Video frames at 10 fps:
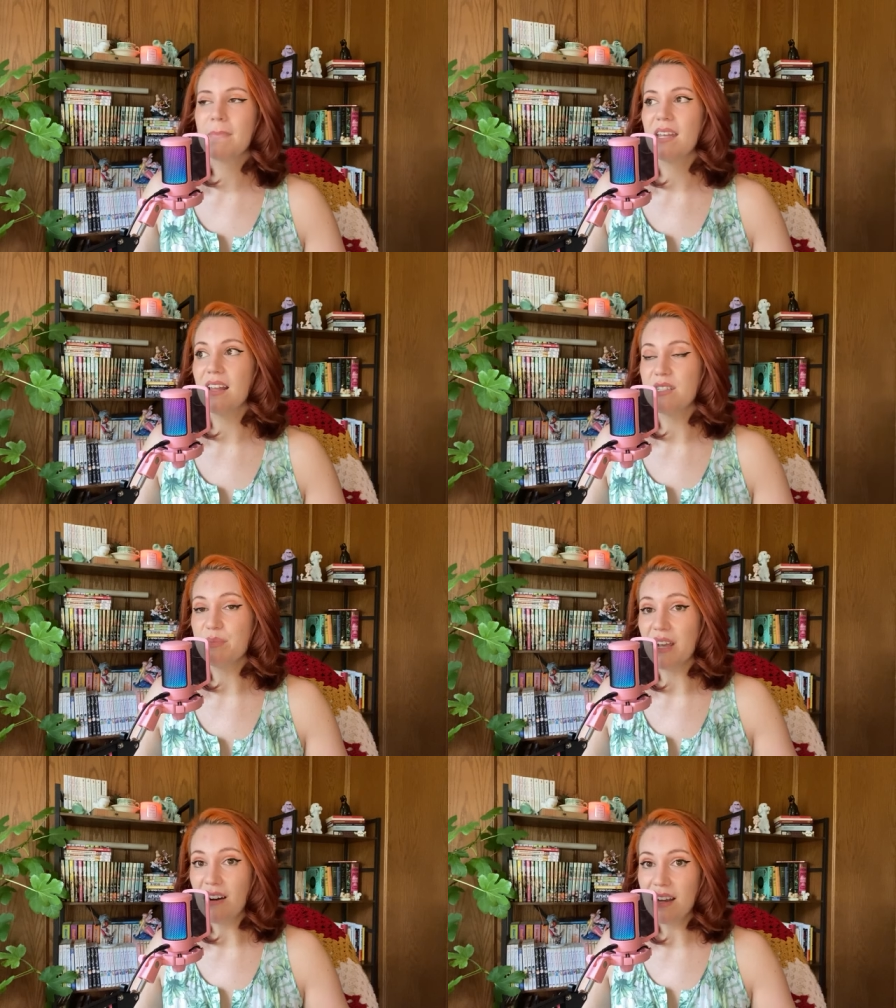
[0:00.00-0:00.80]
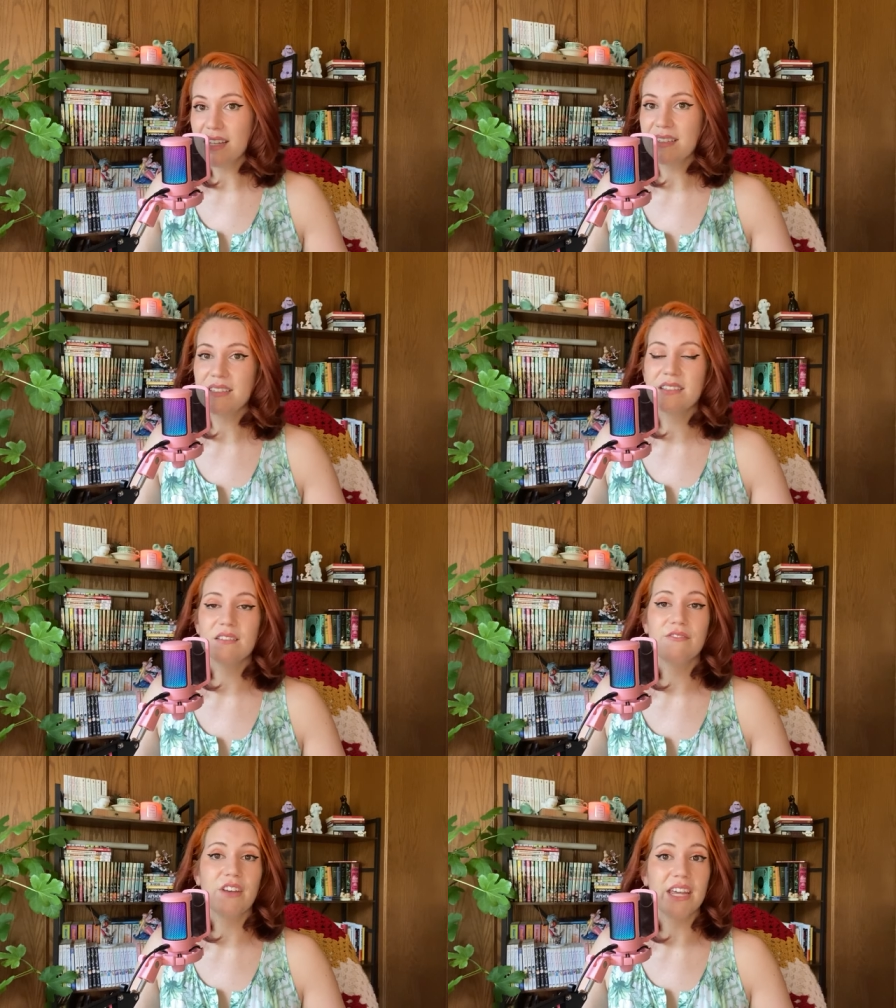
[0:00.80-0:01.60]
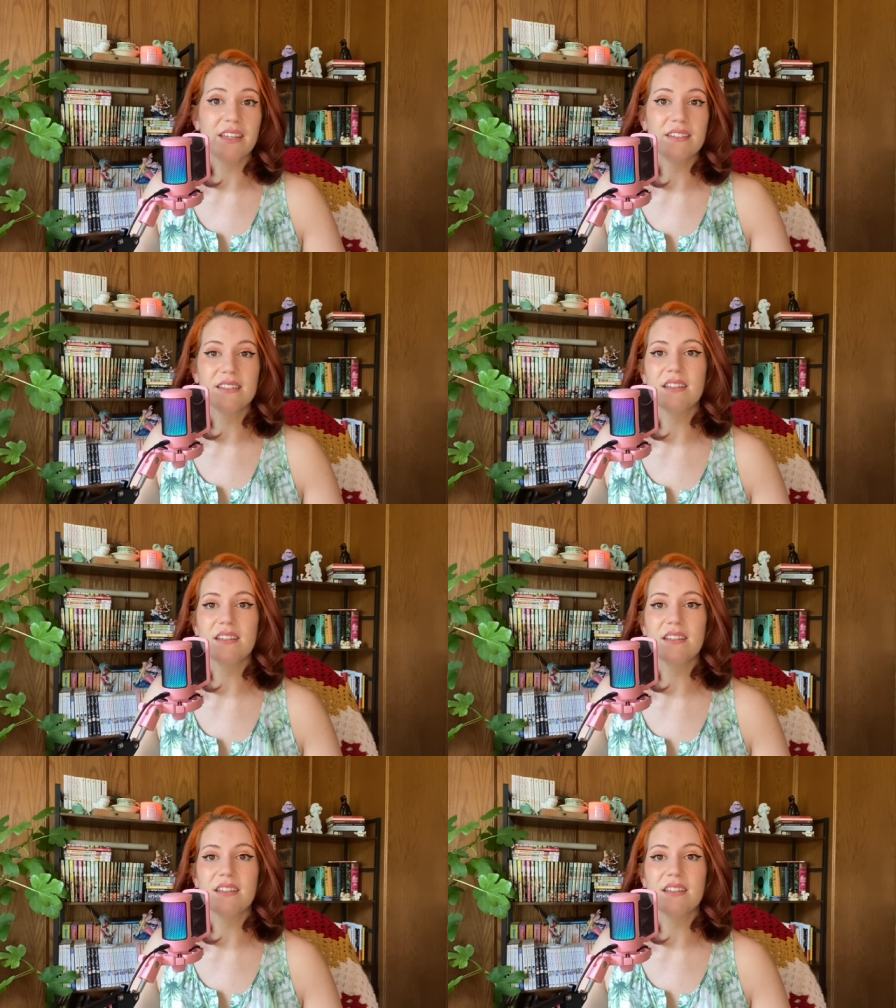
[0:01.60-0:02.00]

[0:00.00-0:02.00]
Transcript: Let's be honest, fans,